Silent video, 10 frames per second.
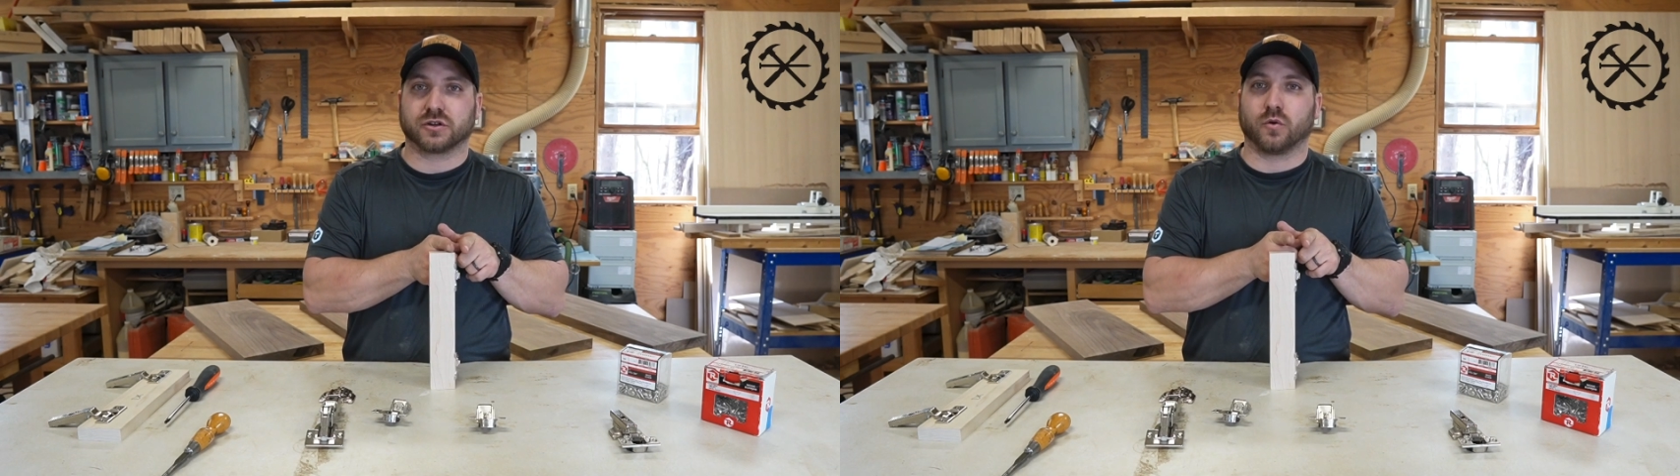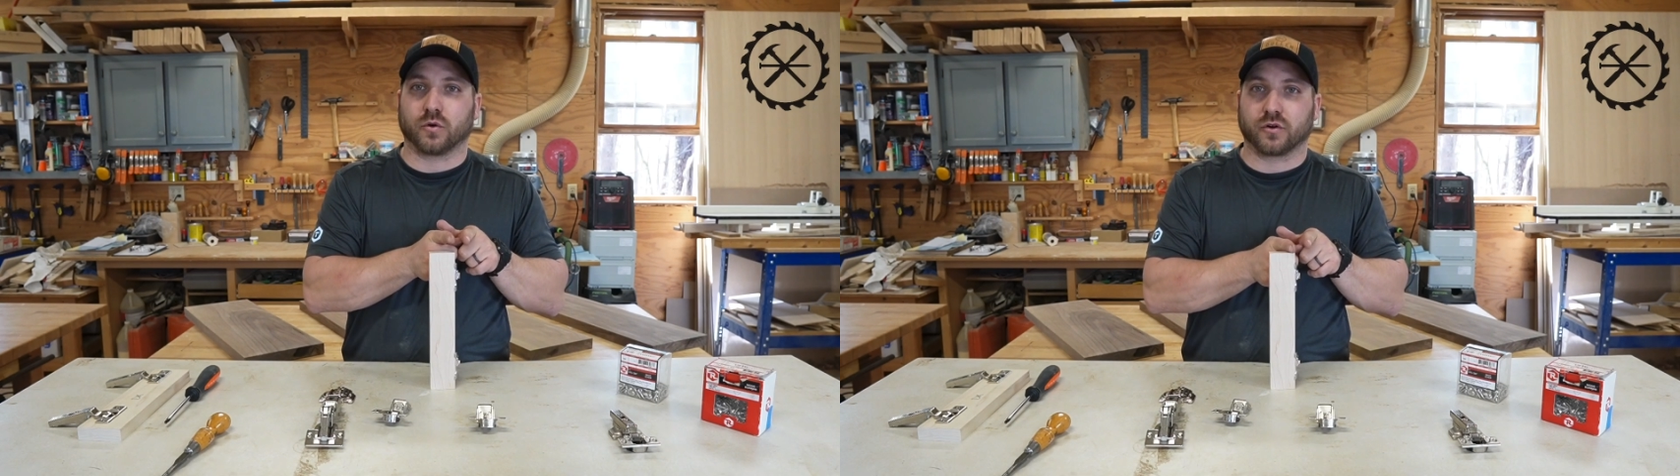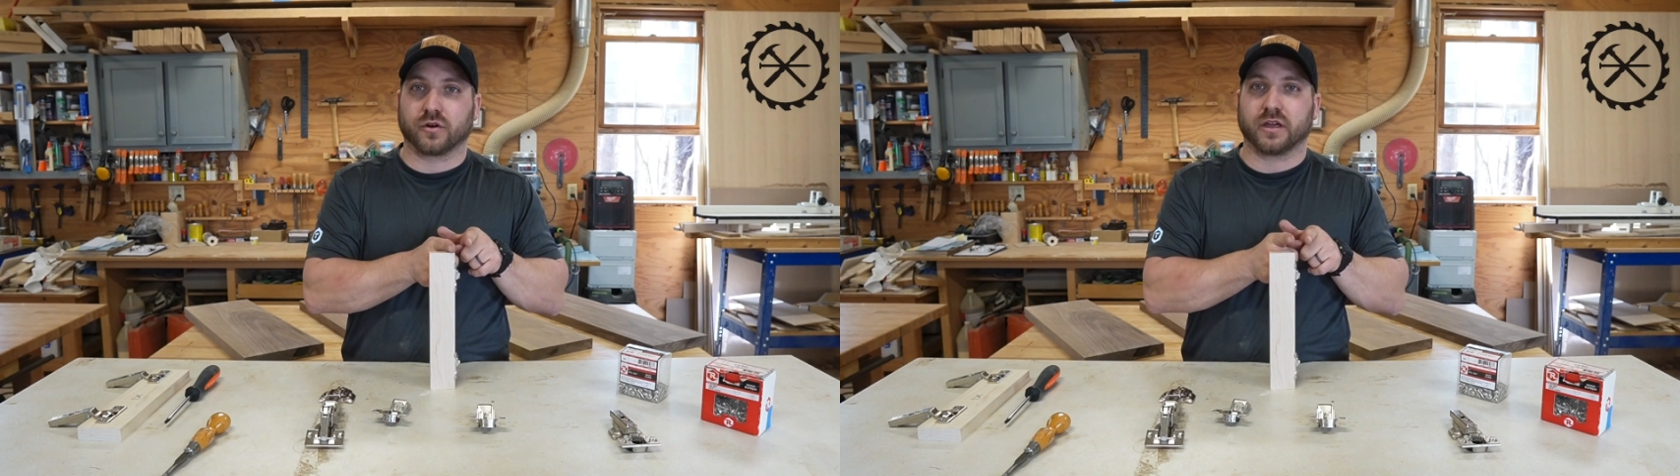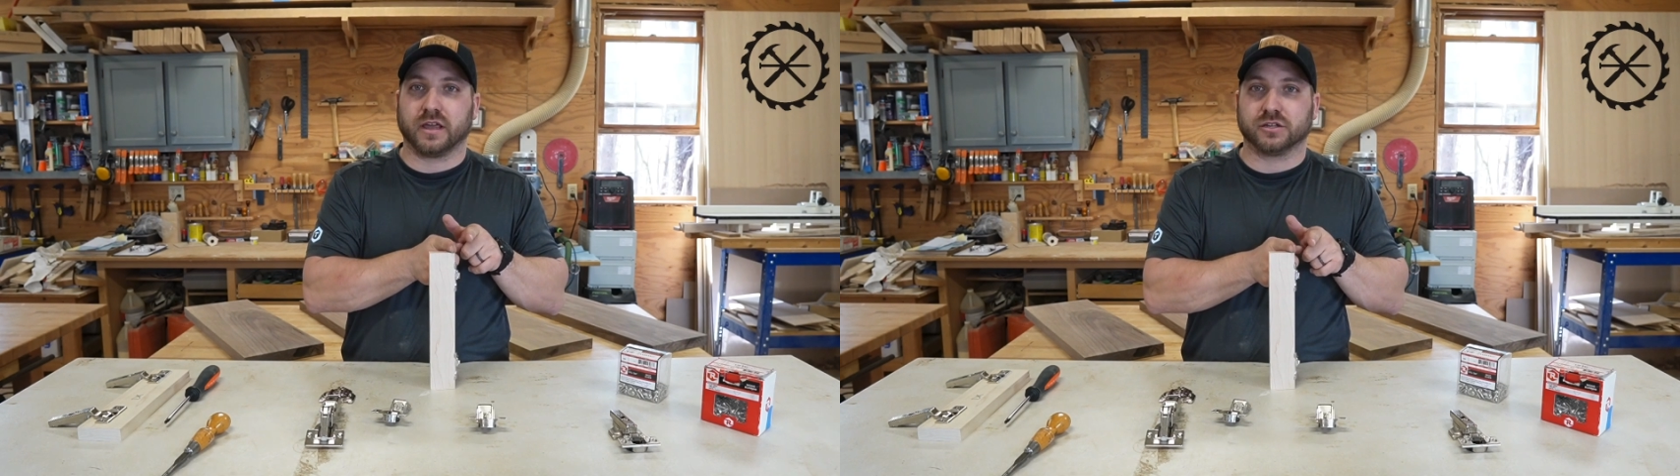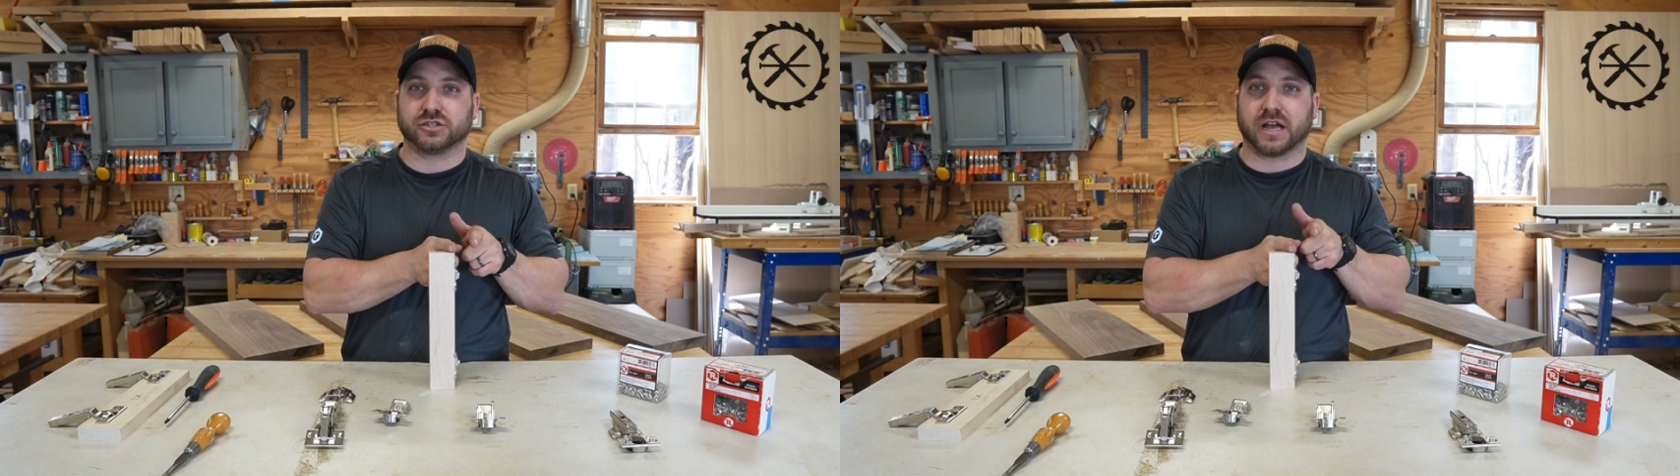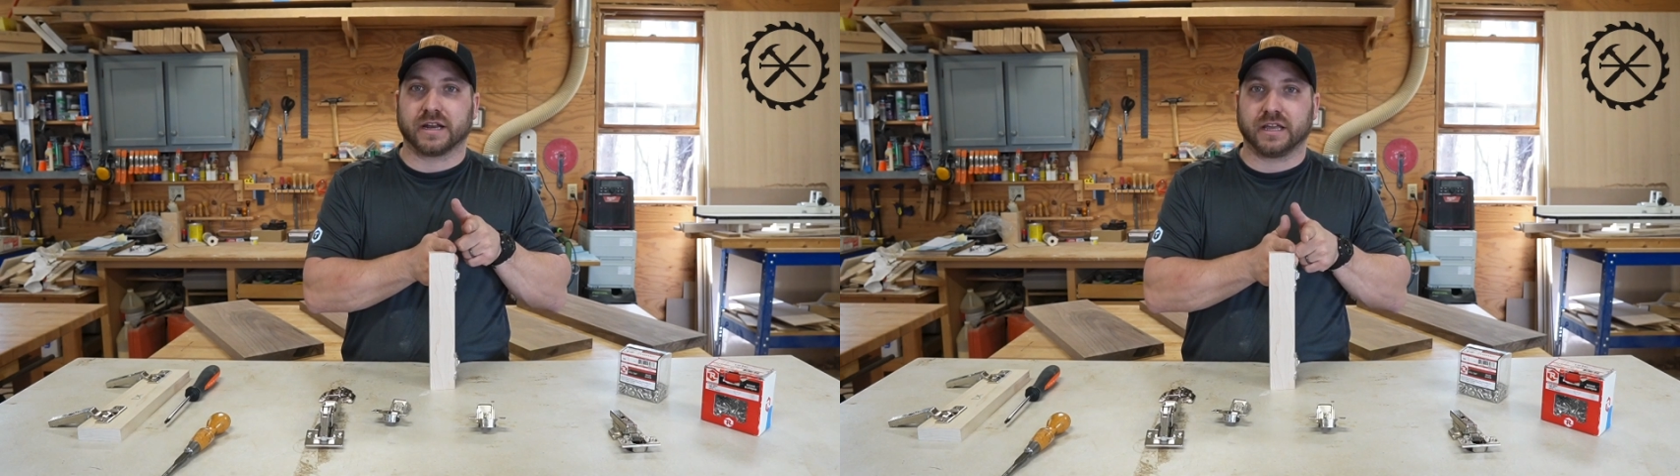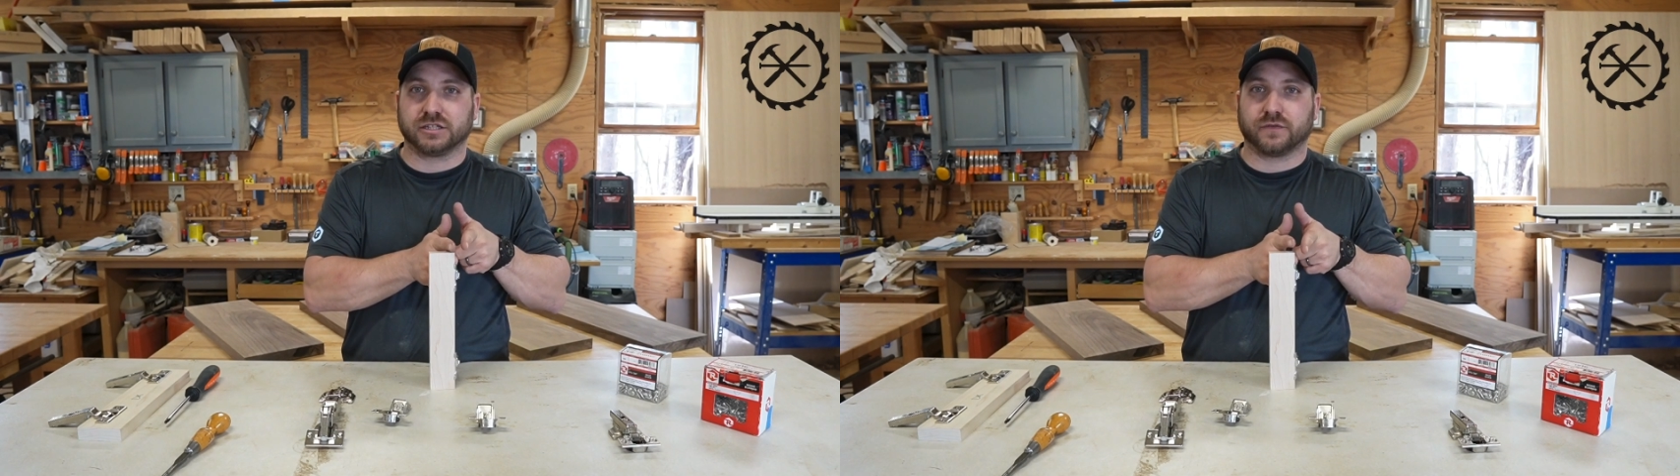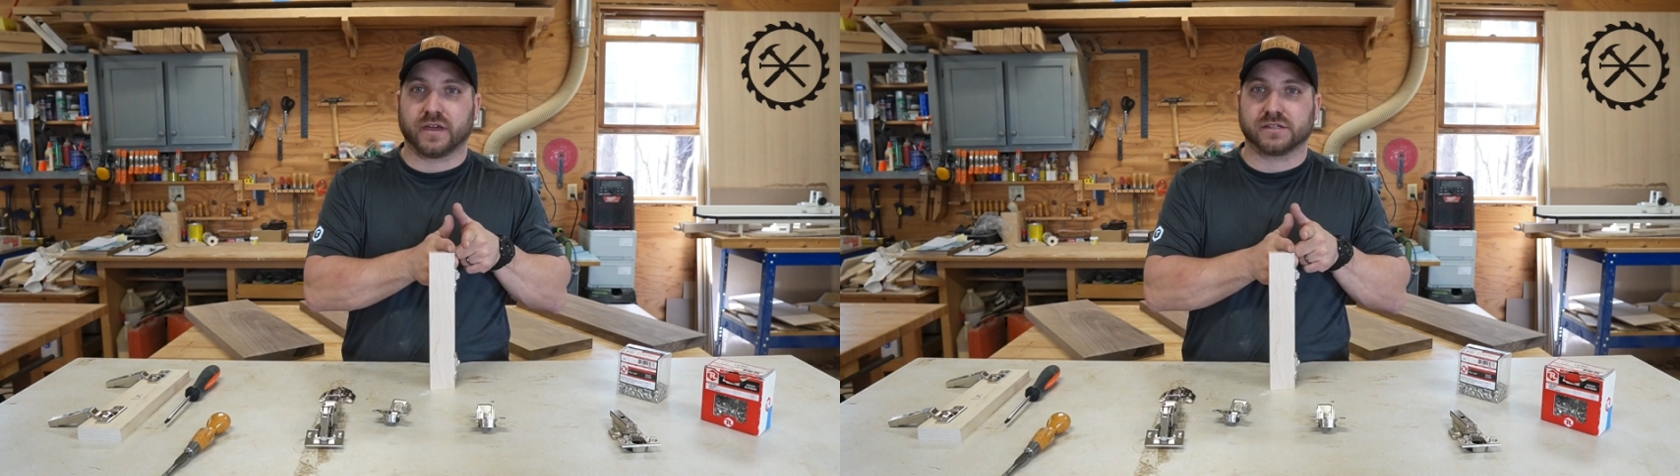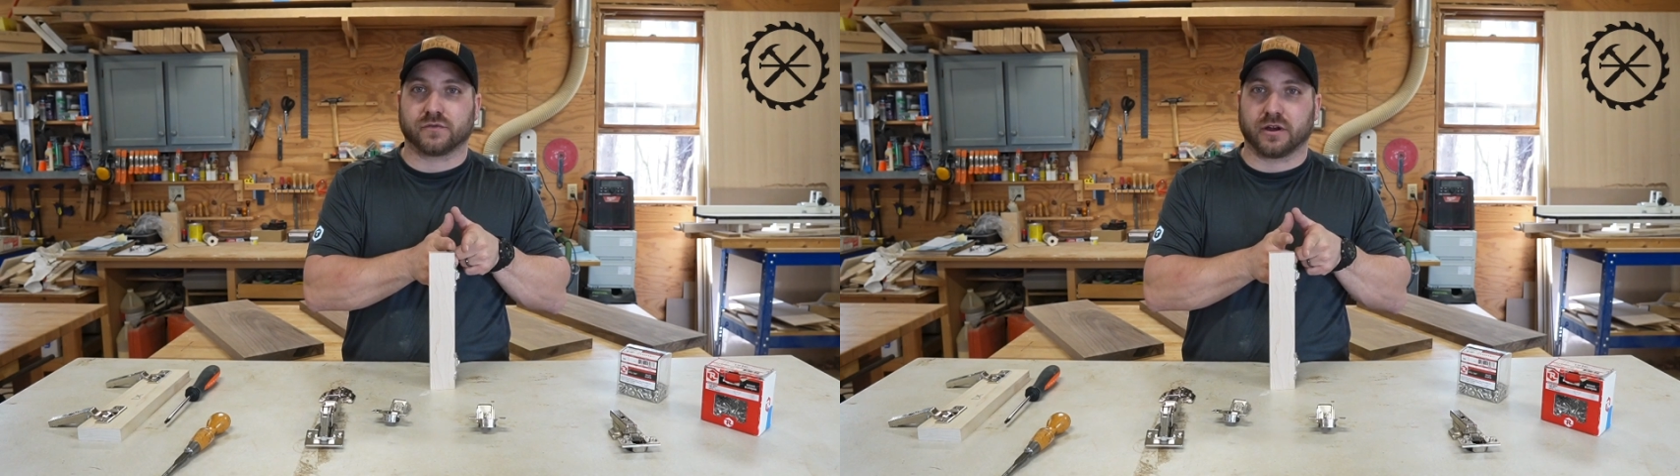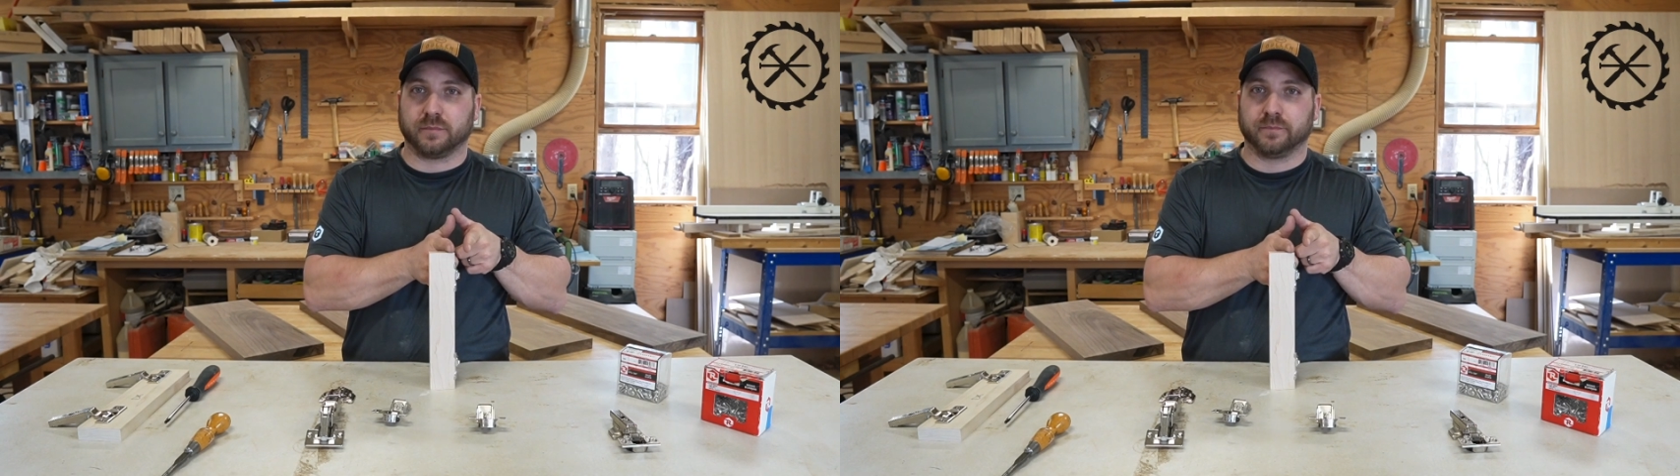1/4 inch on each face
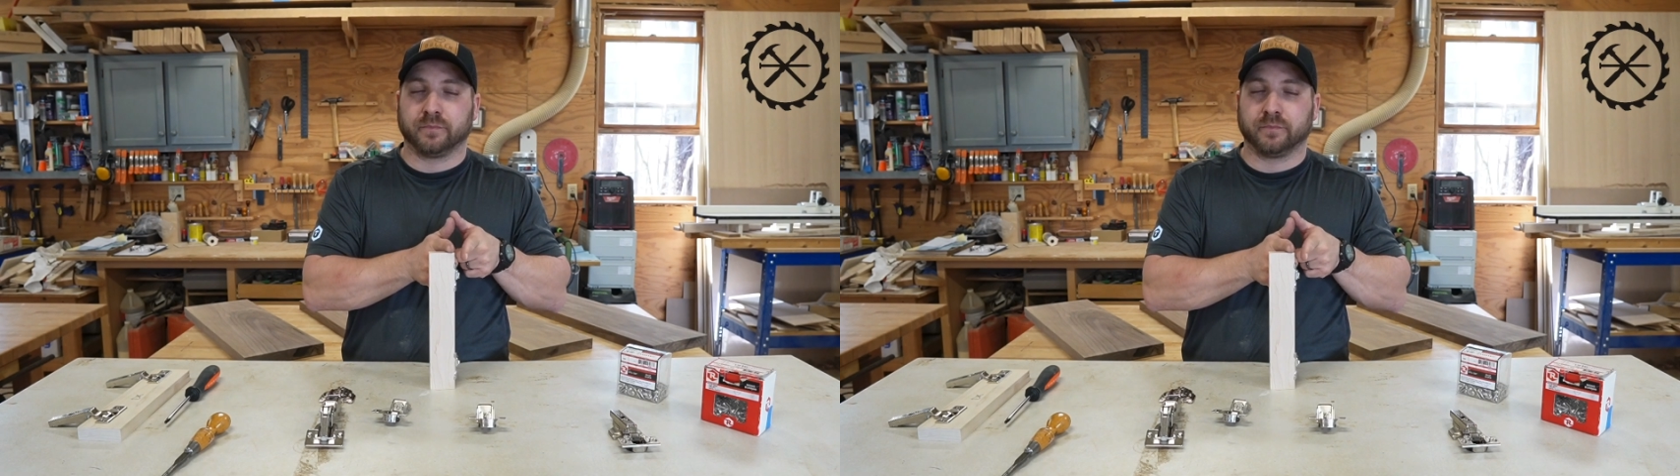frame.